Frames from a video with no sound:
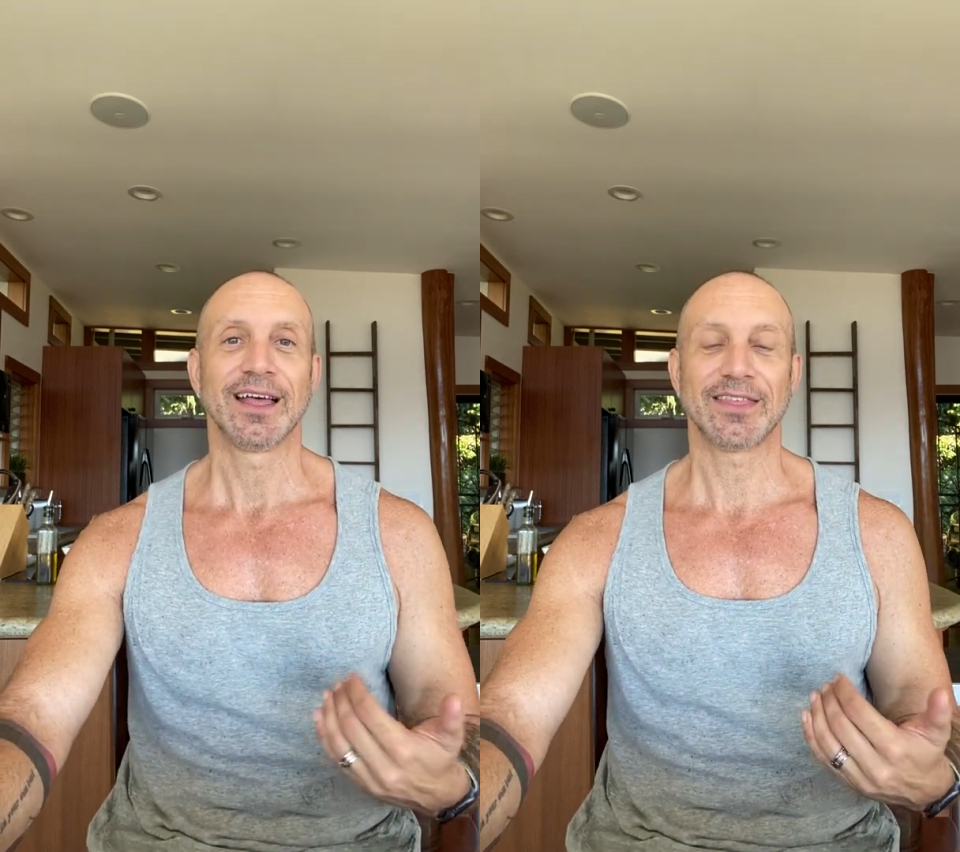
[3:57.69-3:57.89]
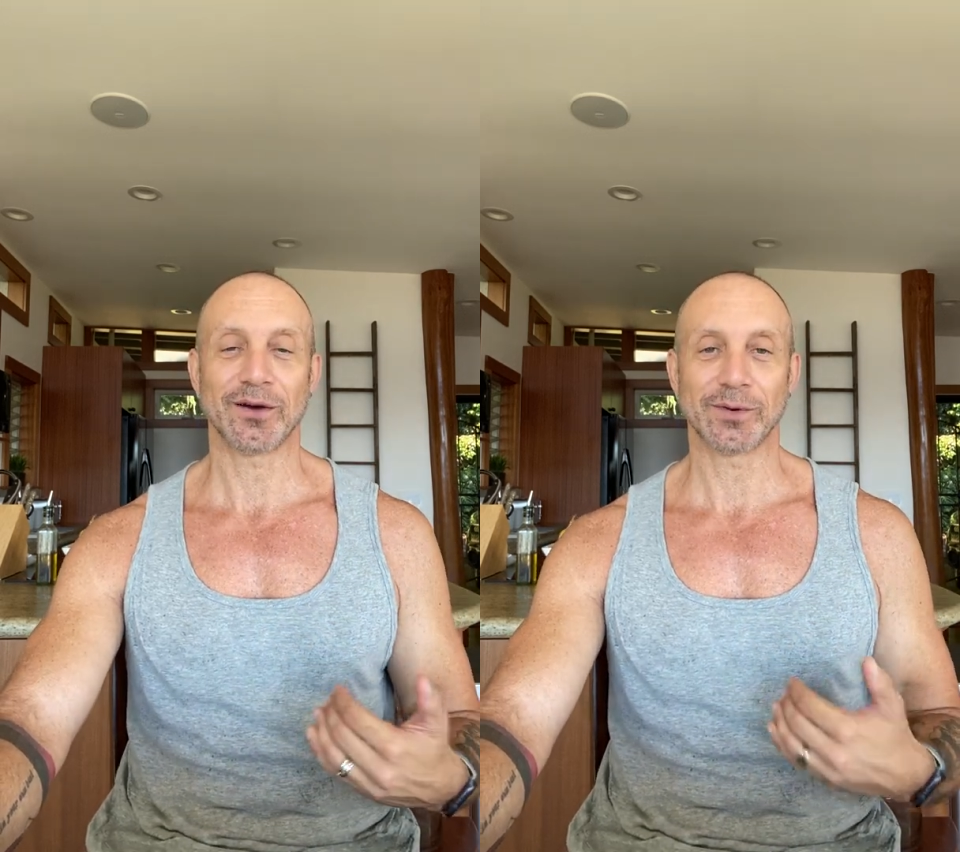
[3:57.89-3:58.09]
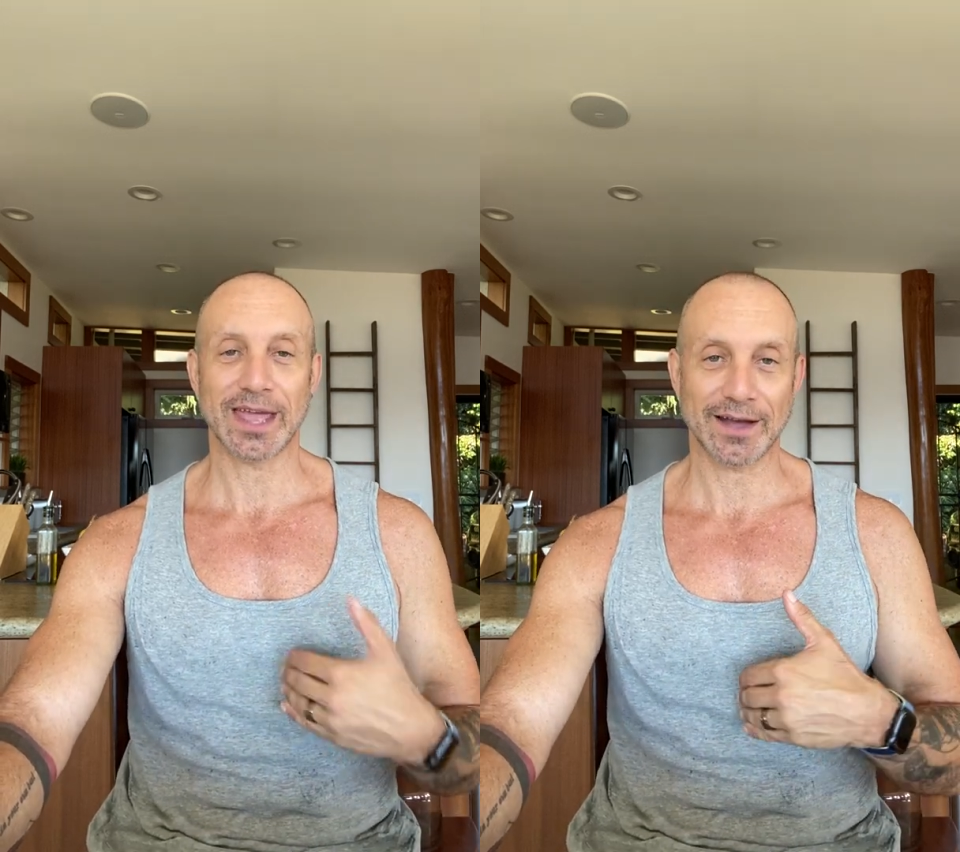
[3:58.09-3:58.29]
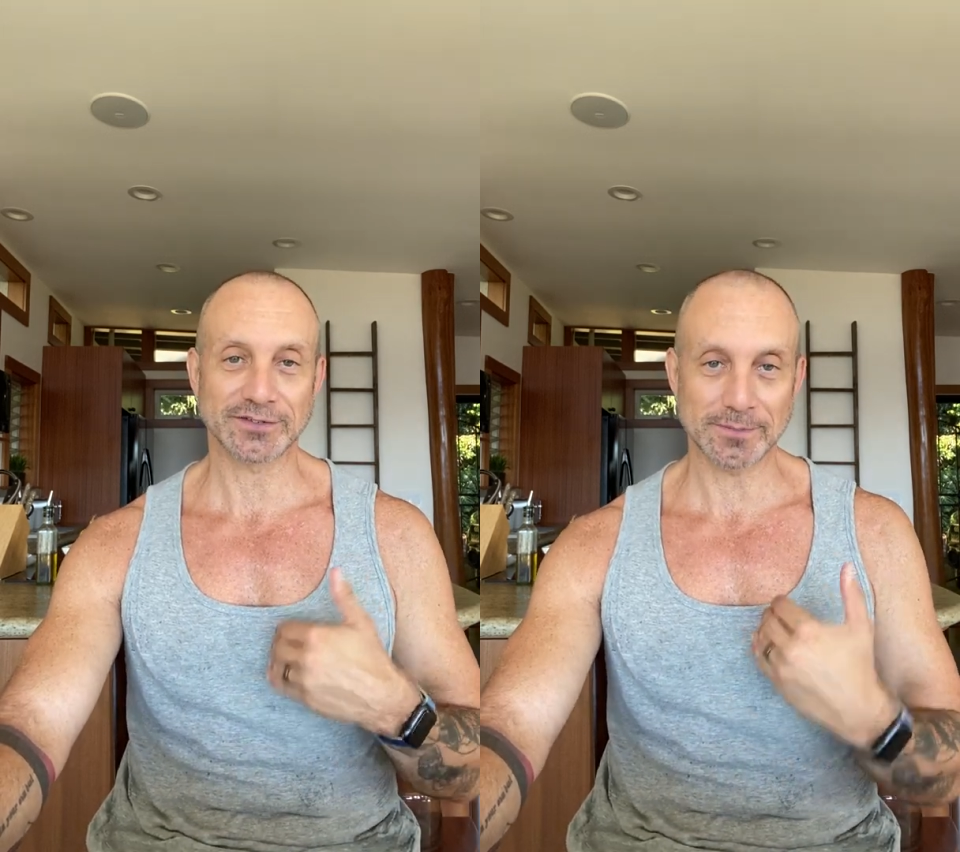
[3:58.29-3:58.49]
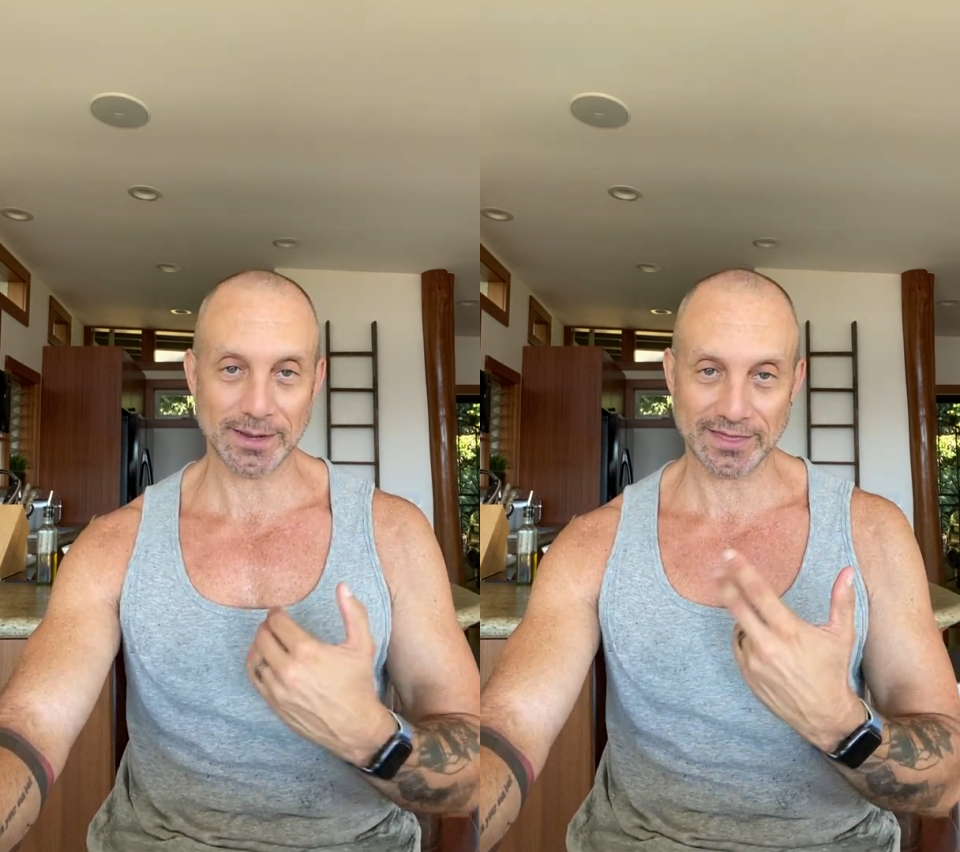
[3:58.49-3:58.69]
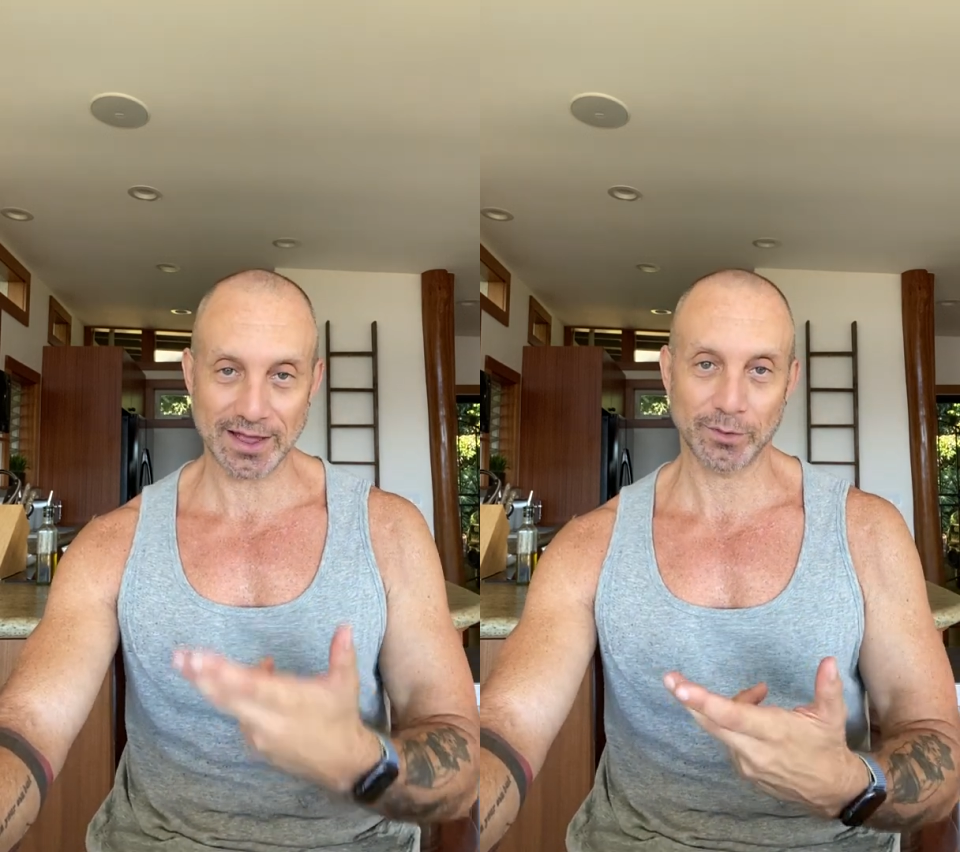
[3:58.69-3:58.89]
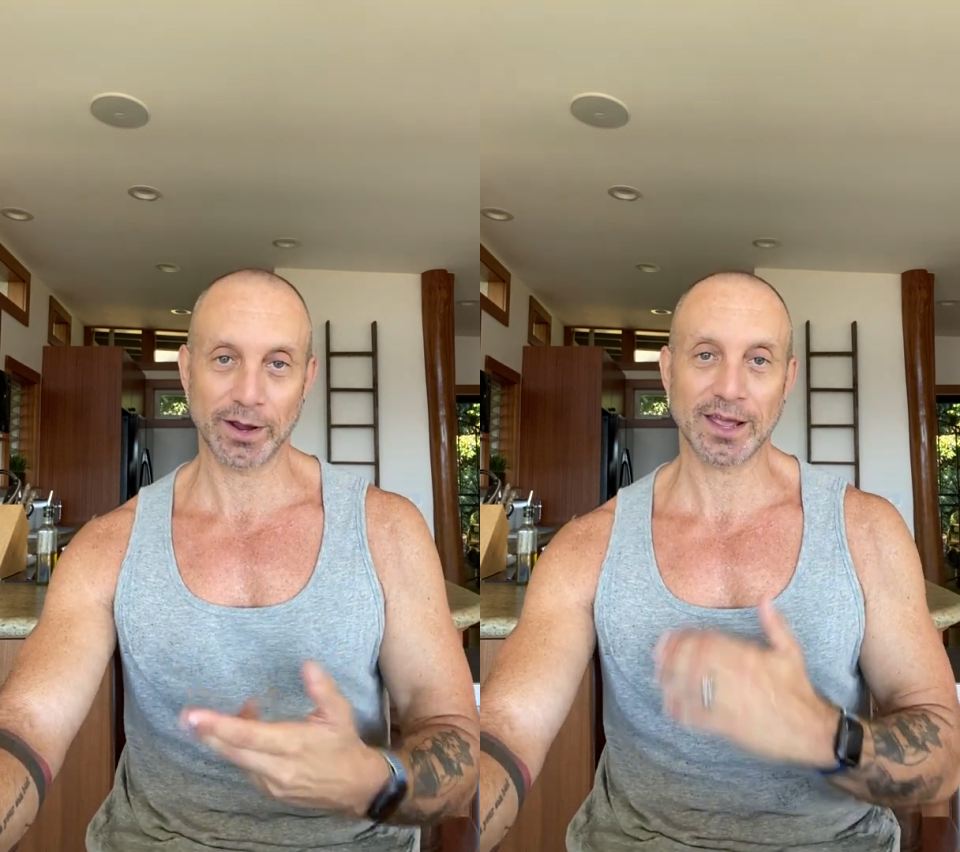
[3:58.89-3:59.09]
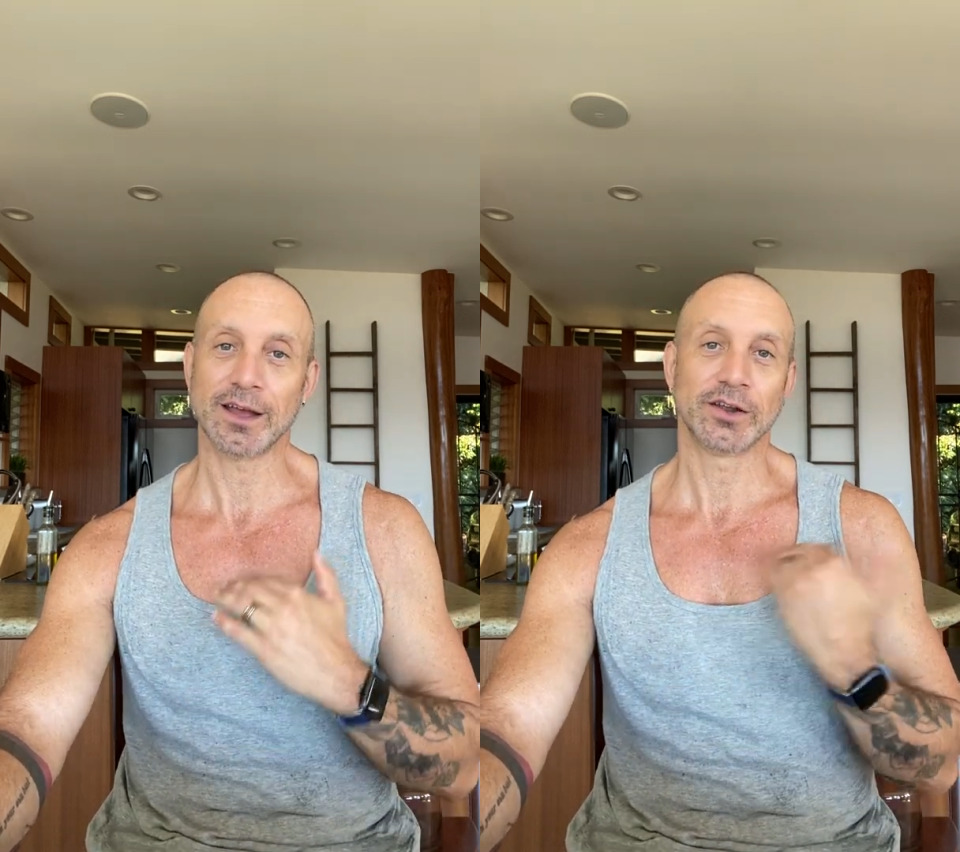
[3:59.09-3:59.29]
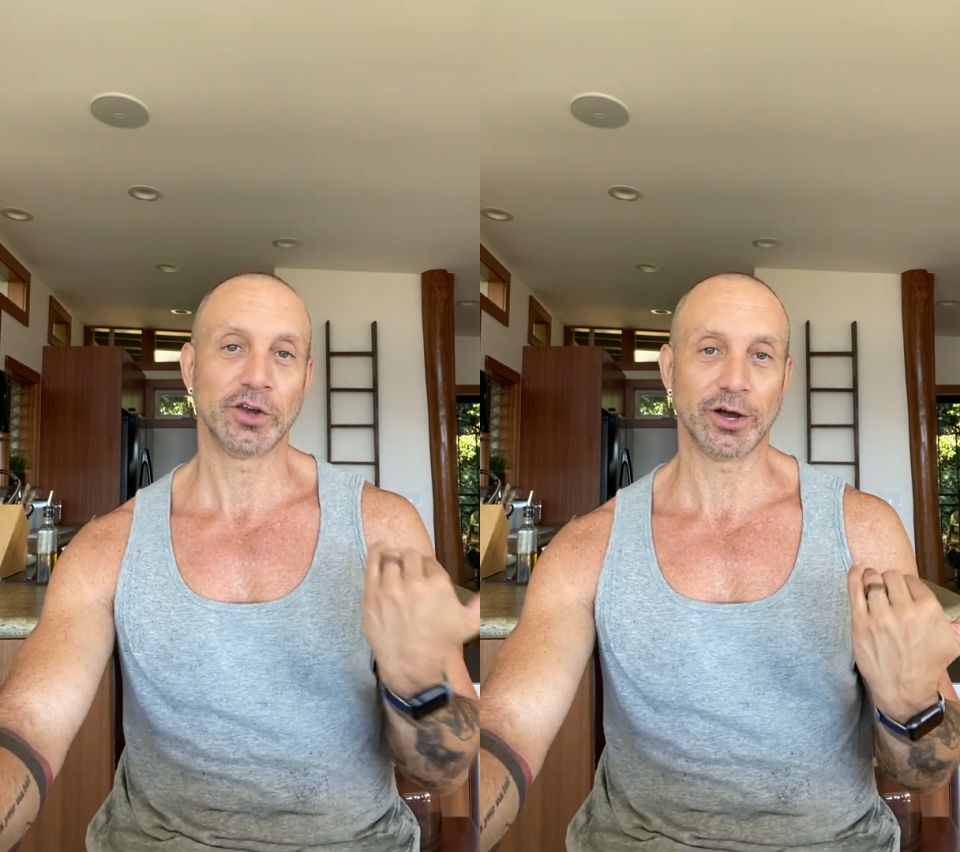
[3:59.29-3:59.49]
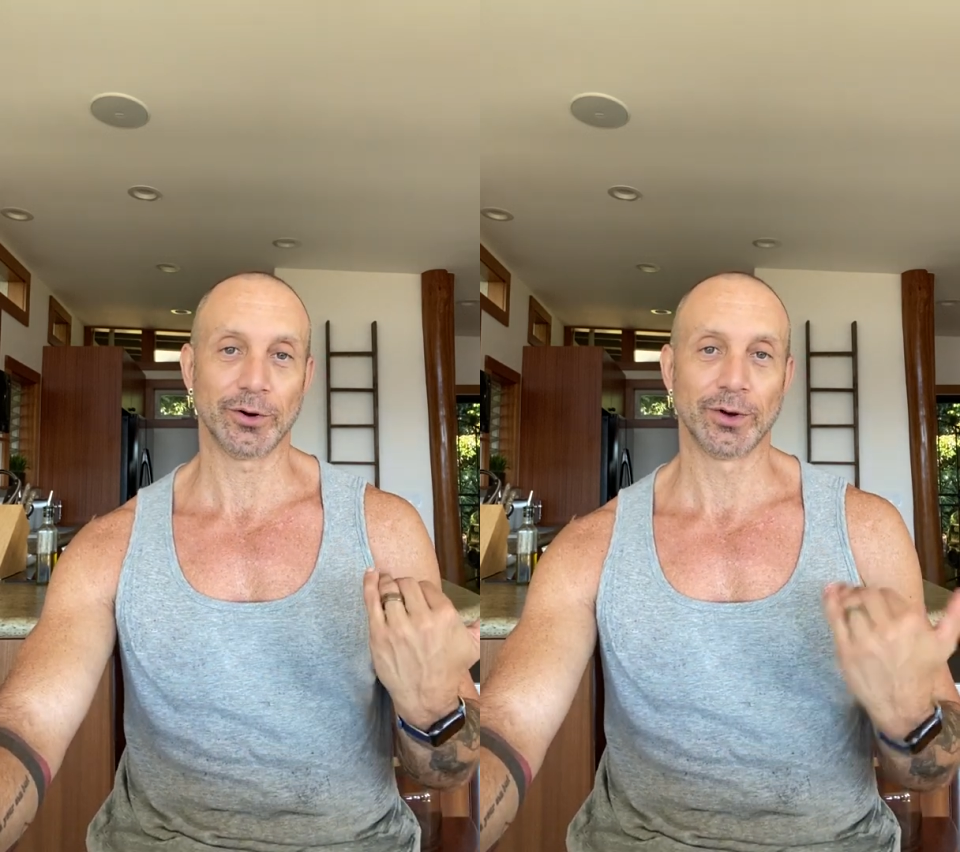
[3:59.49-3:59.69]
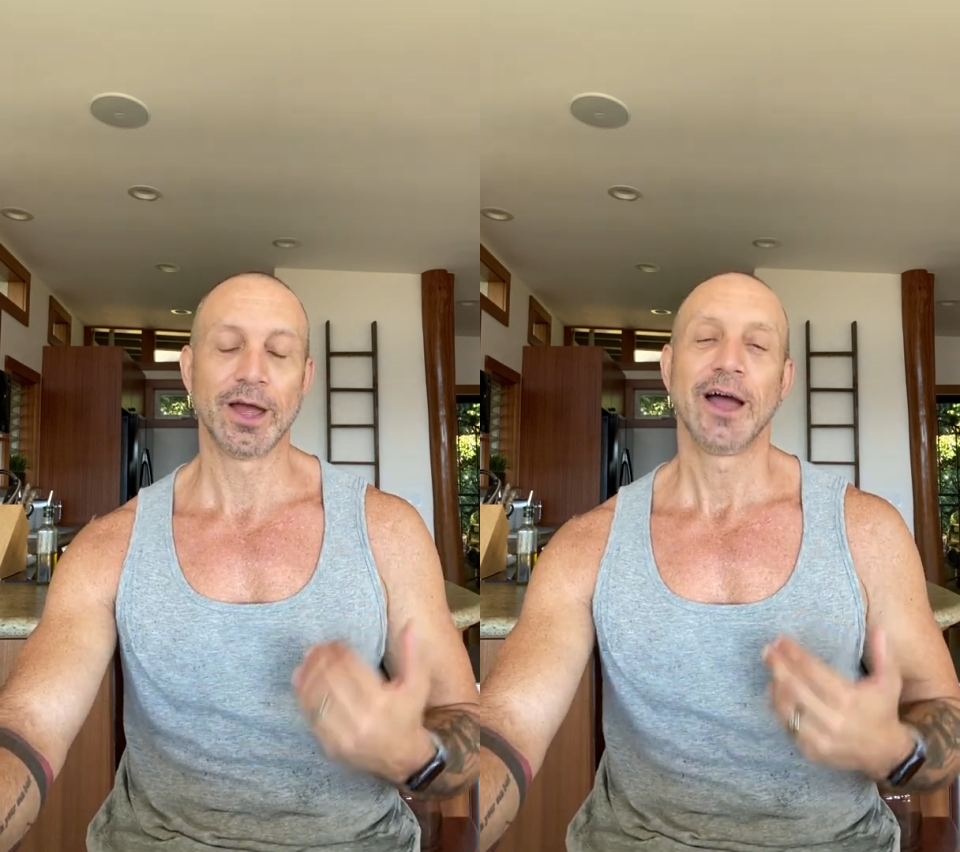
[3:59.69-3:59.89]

that we have to be that way? No.